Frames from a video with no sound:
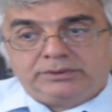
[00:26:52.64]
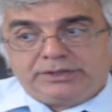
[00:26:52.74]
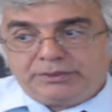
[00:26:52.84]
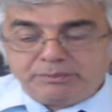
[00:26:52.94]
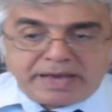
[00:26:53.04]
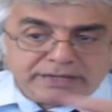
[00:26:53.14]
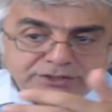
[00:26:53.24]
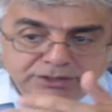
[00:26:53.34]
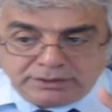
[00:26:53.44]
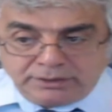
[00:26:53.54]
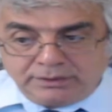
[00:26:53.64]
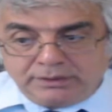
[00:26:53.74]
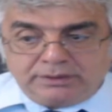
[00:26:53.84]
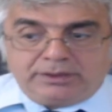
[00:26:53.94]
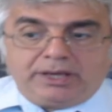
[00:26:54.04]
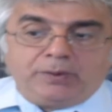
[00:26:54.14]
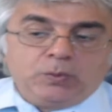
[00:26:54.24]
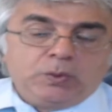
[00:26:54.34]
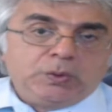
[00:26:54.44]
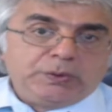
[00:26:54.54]
imagine a
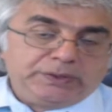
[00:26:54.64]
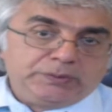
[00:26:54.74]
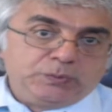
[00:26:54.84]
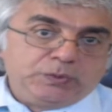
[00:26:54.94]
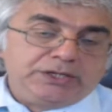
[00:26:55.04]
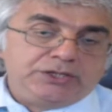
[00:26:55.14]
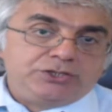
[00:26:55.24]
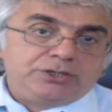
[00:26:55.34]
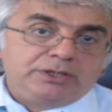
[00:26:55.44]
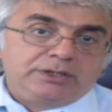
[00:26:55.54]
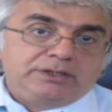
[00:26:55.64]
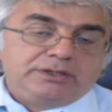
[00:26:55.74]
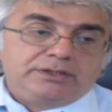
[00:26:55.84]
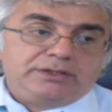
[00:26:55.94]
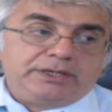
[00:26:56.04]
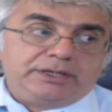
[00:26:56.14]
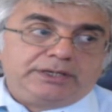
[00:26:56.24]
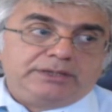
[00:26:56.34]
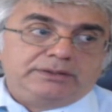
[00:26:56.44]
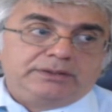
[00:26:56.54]
world in which
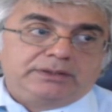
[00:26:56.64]
the